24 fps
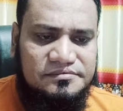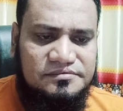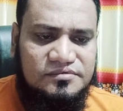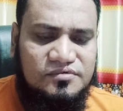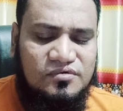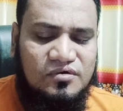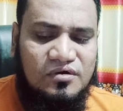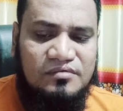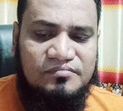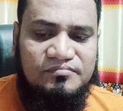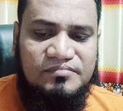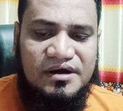
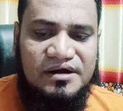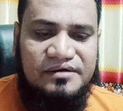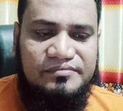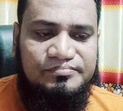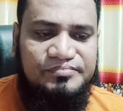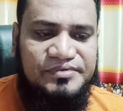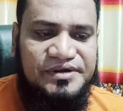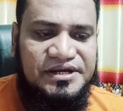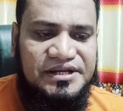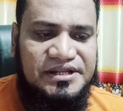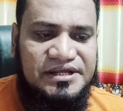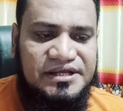convert
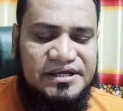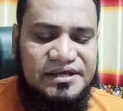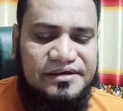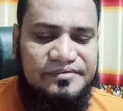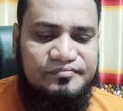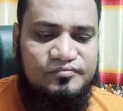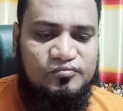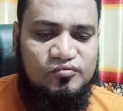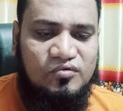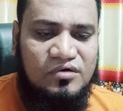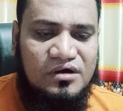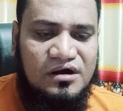
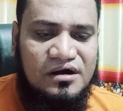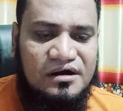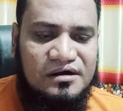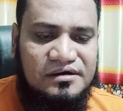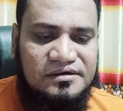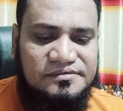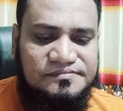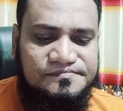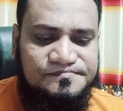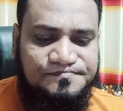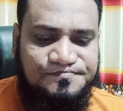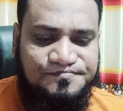PDF, Word,
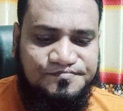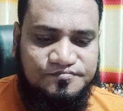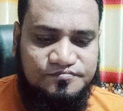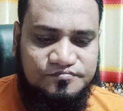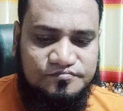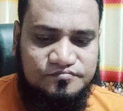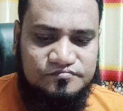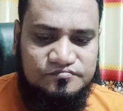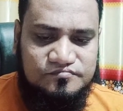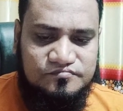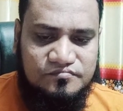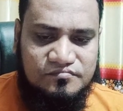
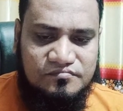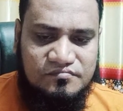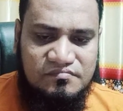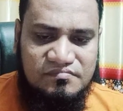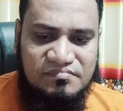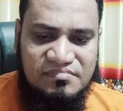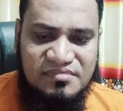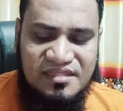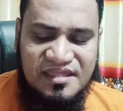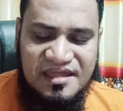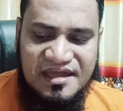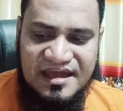
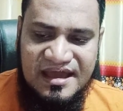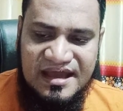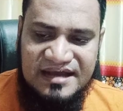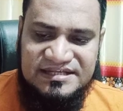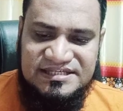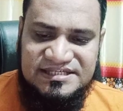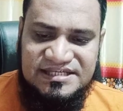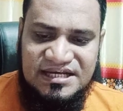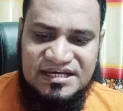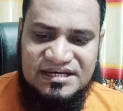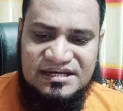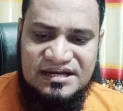
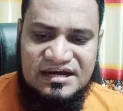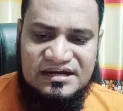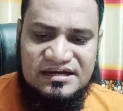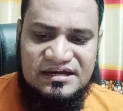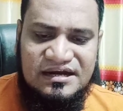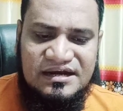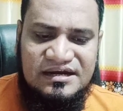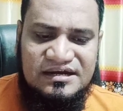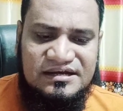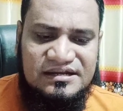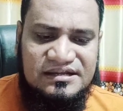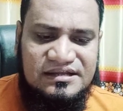Excel data
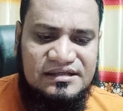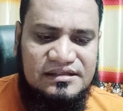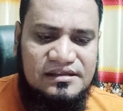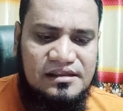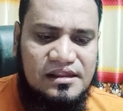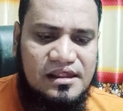entry,